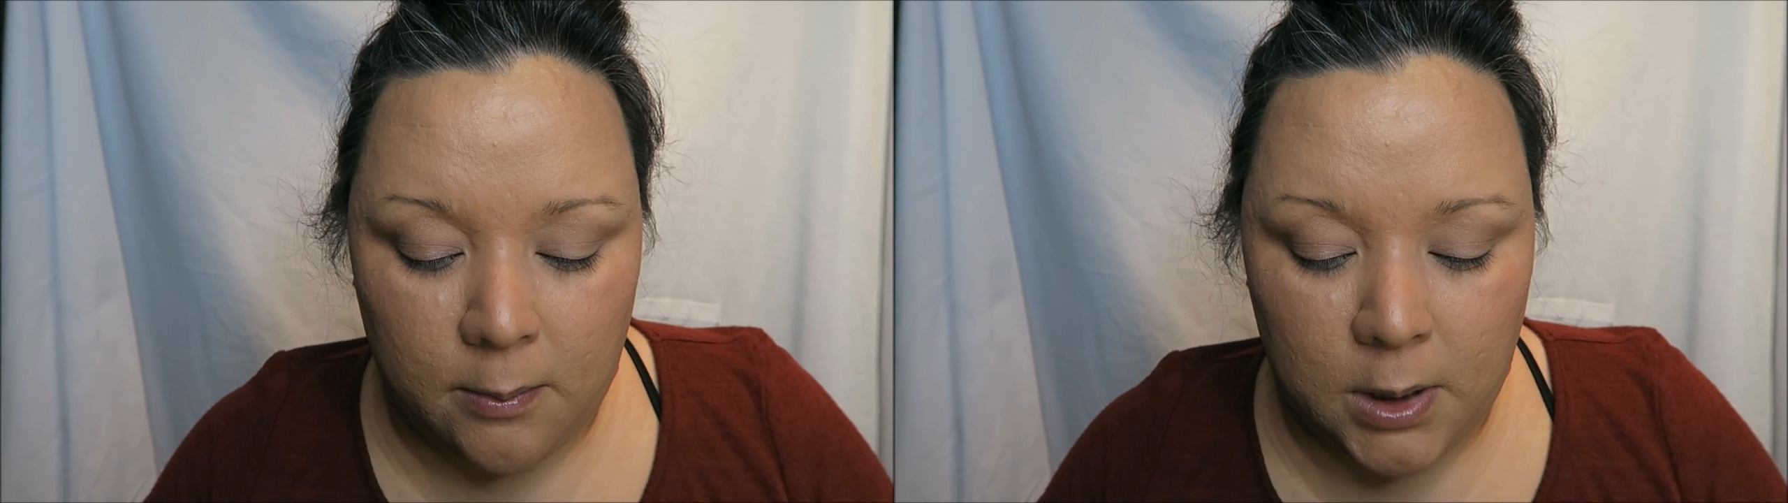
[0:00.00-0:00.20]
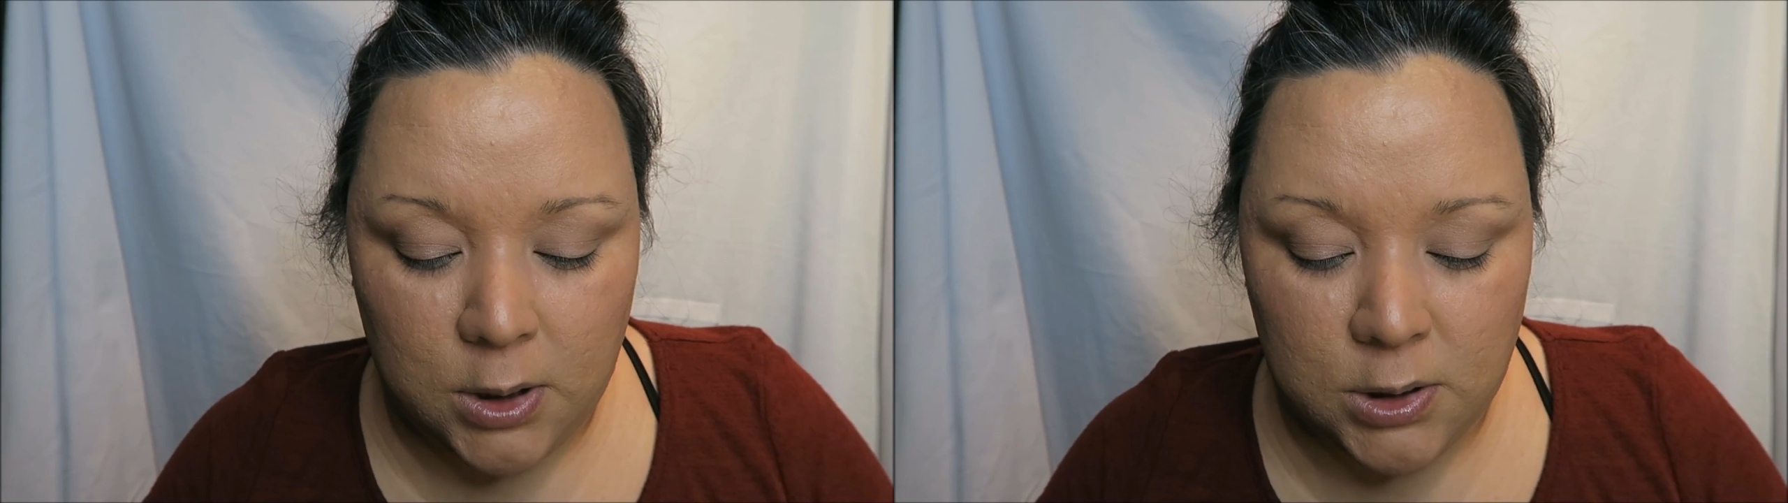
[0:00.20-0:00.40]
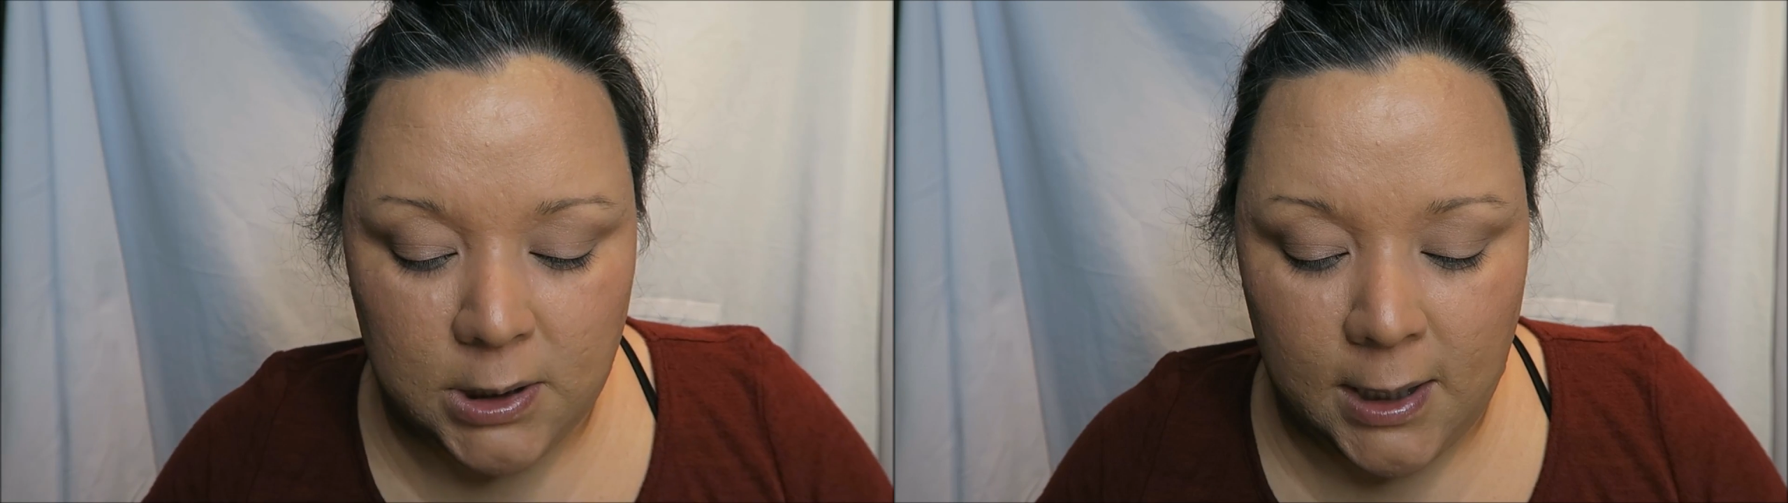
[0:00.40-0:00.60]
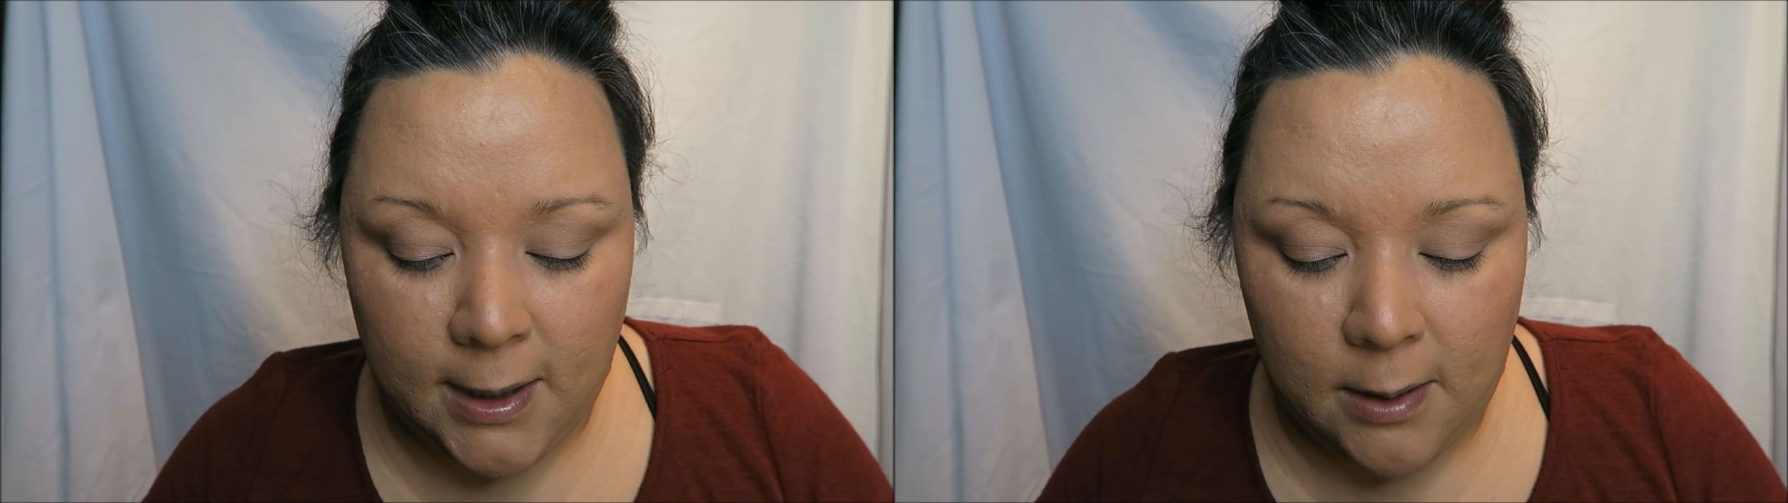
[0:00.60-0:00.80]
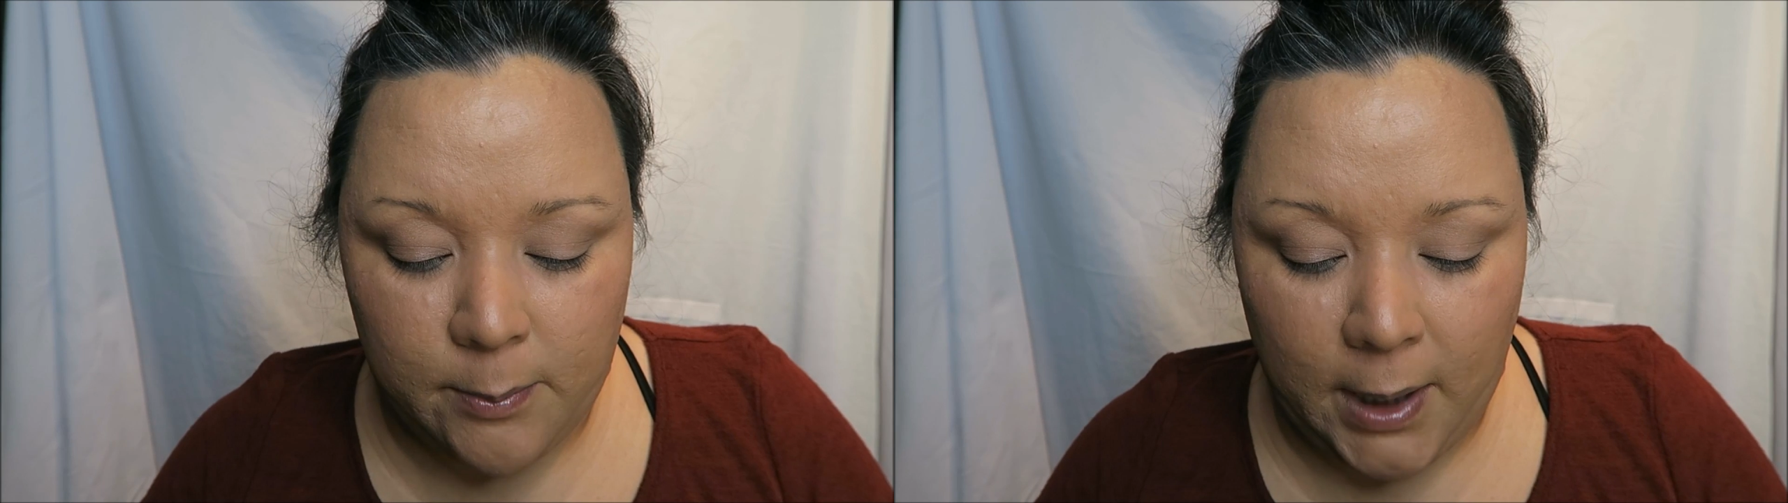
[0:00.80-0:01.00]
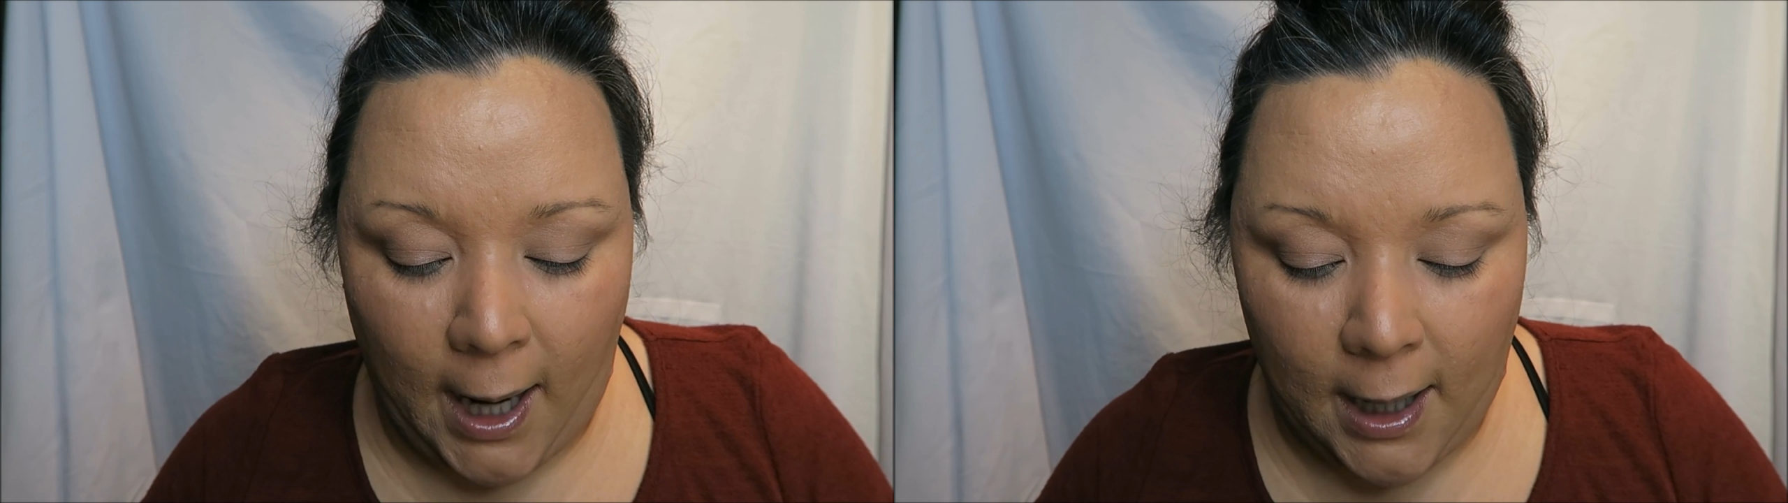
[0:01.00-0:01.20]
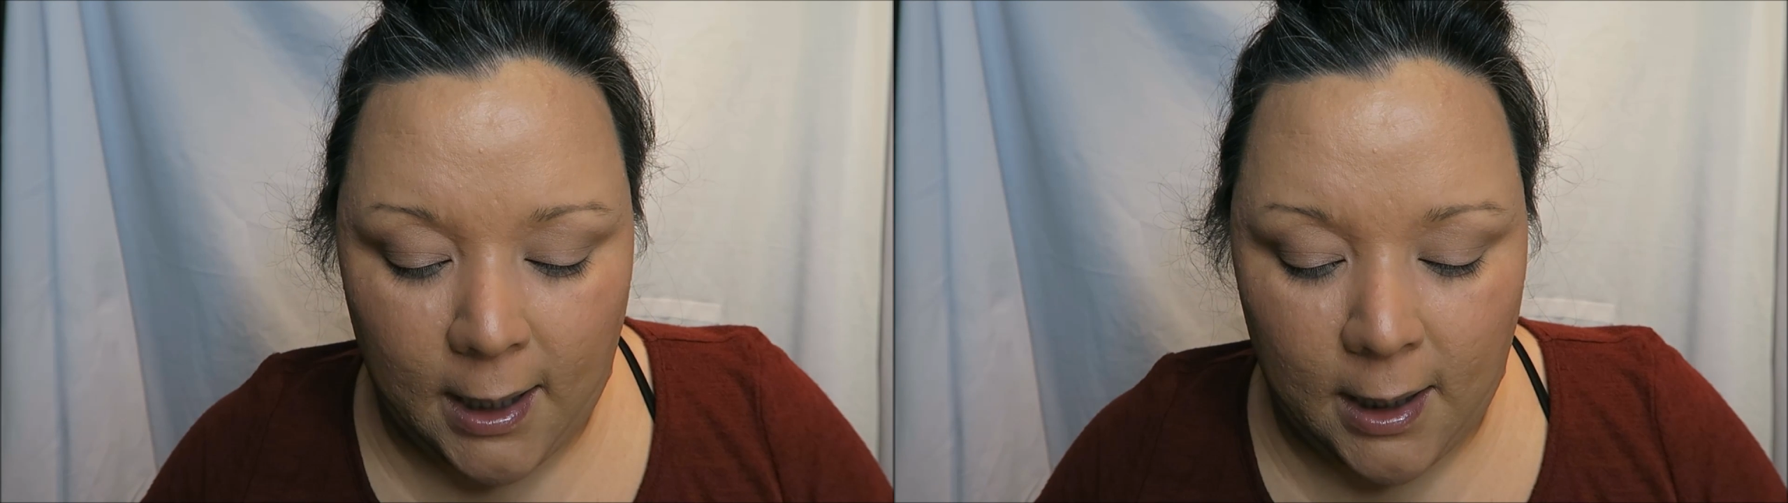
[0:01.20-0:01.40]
Usually I like black,